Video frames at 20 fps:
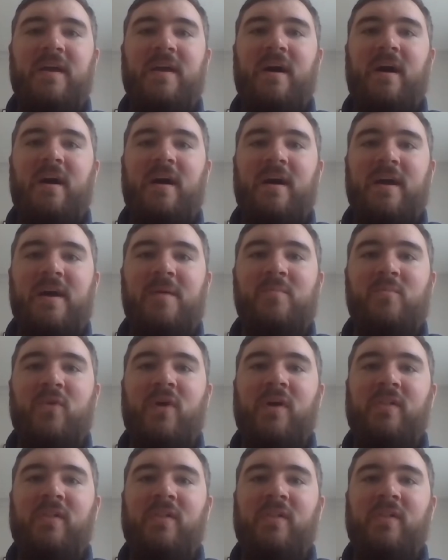I am
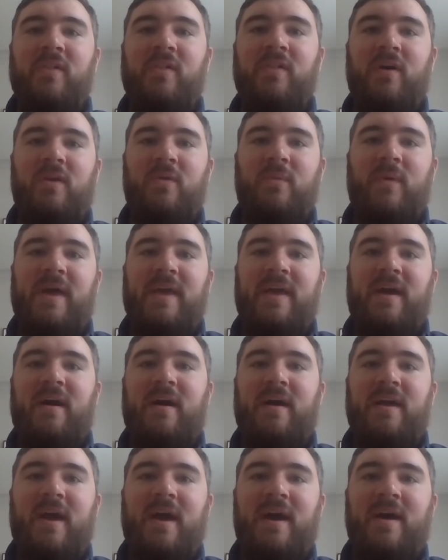Will Holloway. I
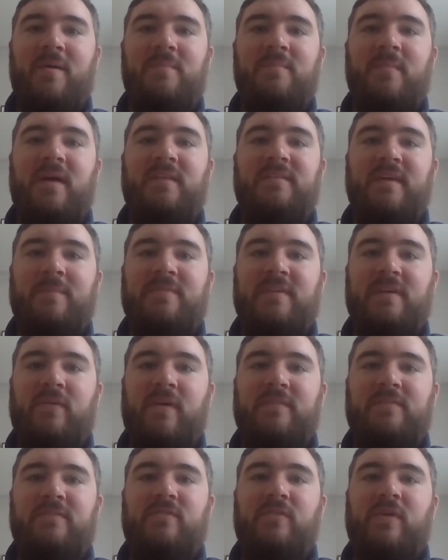am a Deputy
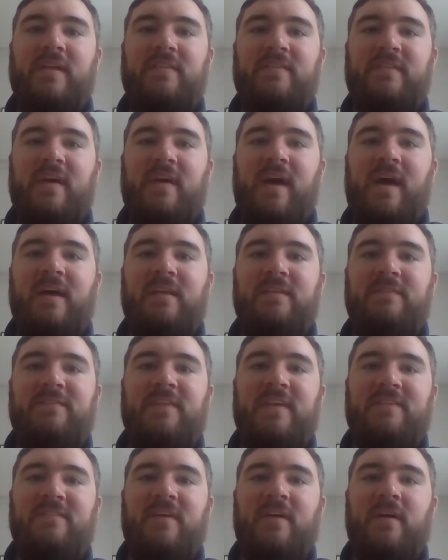Creative Director at
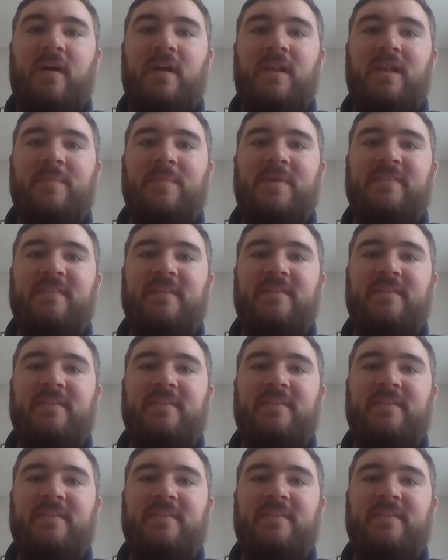Fever Unlimited.